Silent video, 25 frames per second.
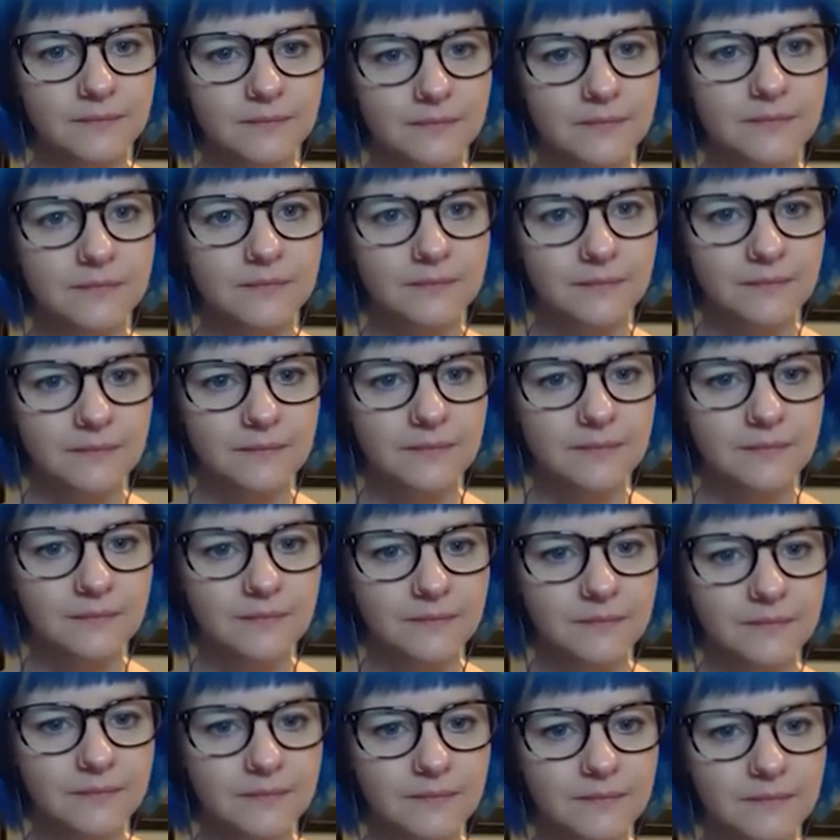
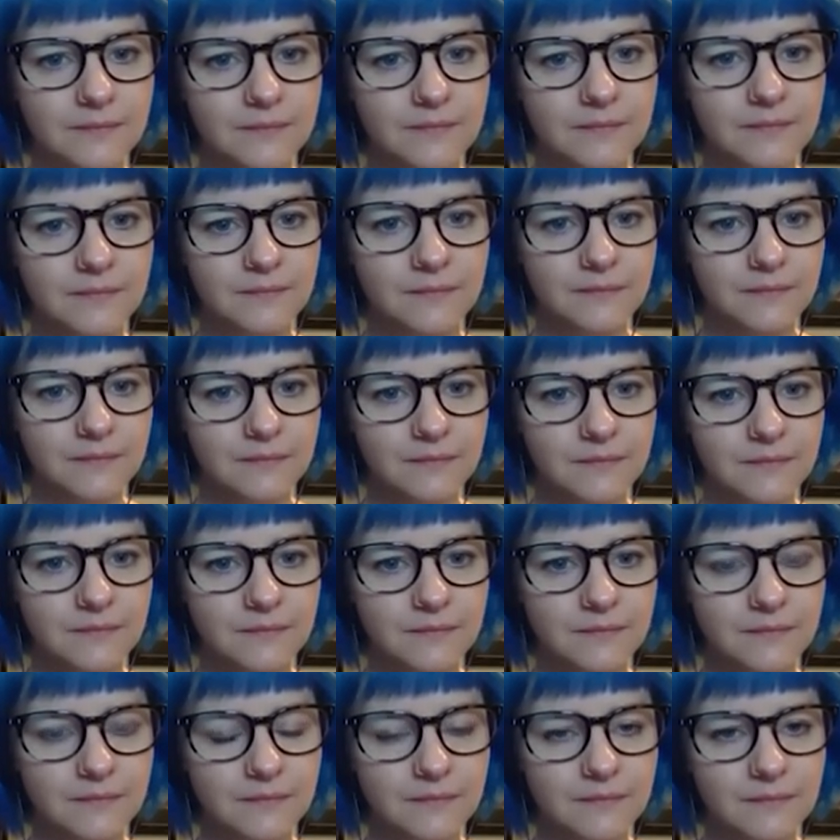
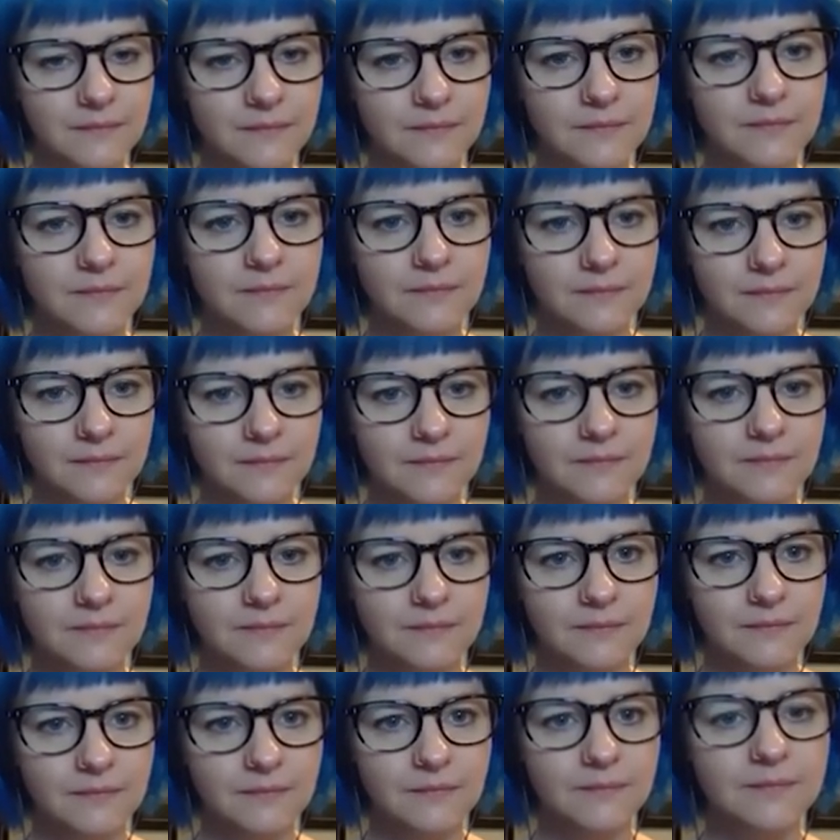
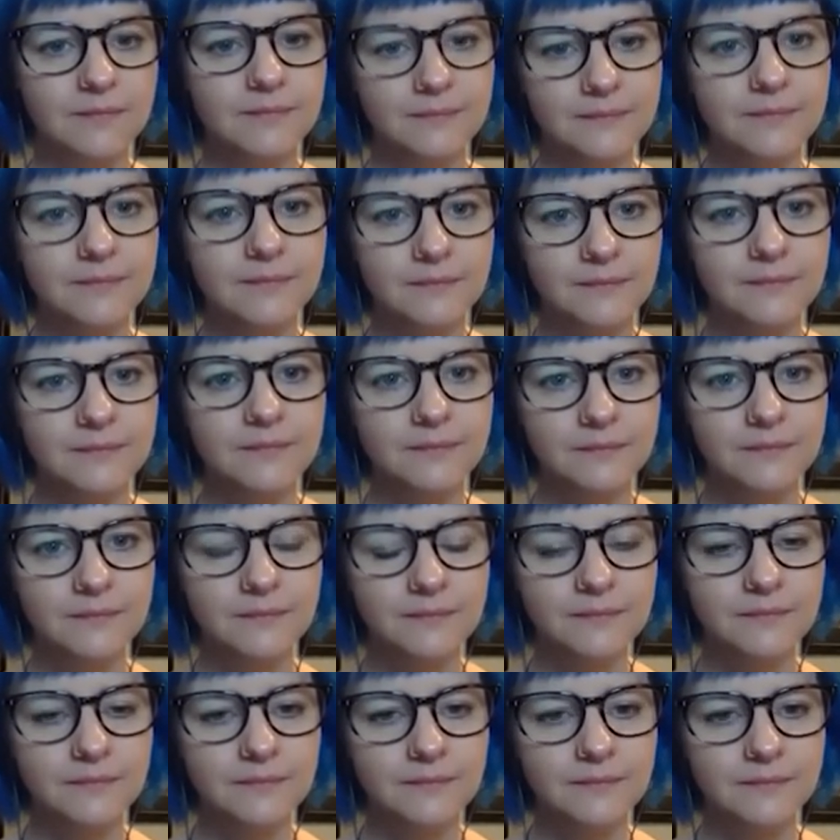
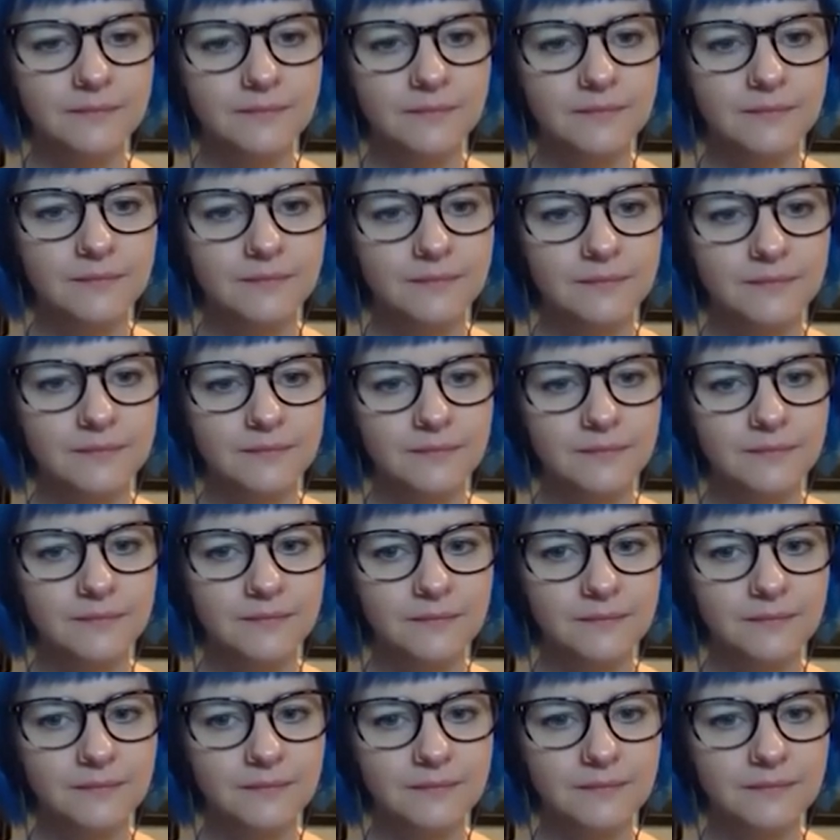
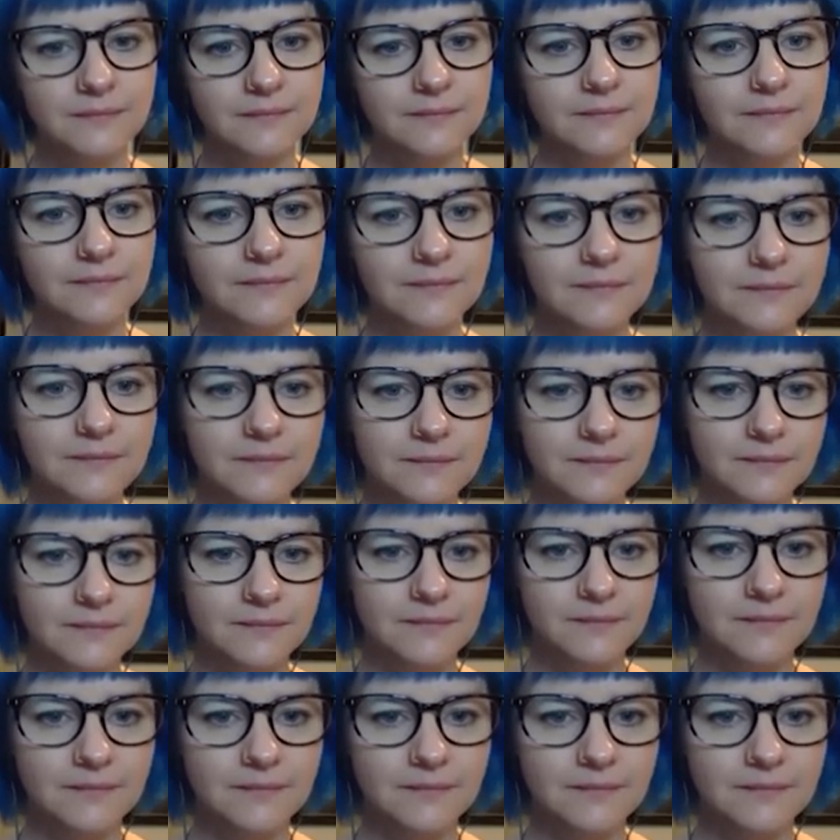[no speech]